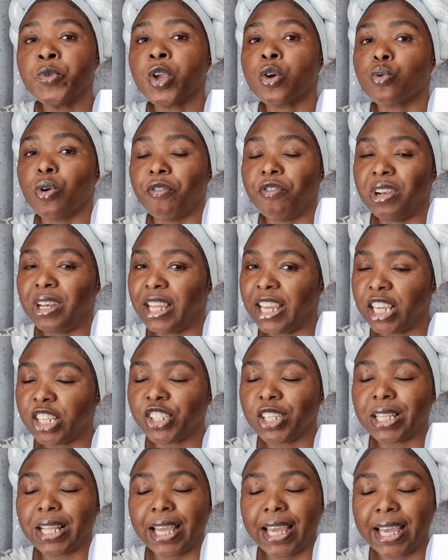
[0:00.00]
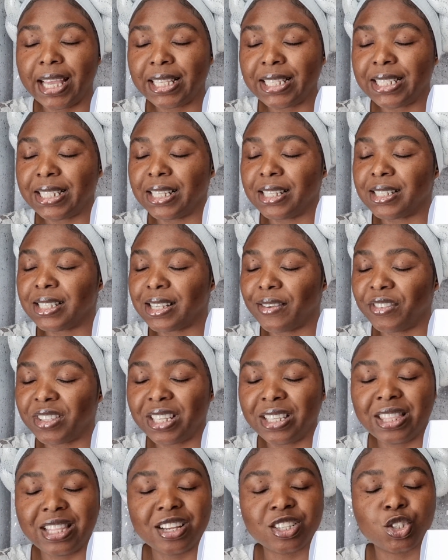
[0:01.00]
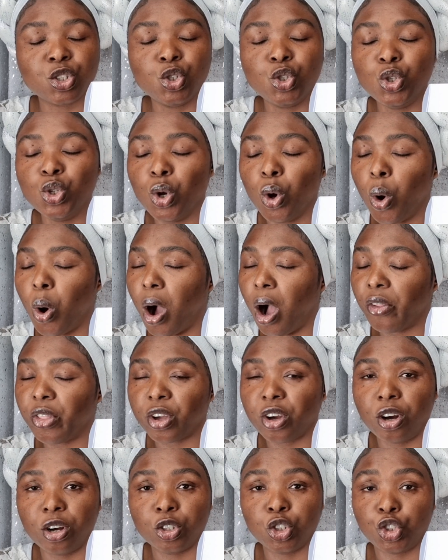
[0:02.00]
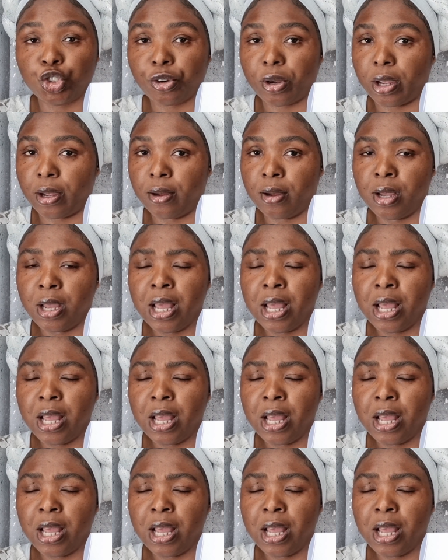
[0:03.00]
Revelation 18 and 17. There's no other country.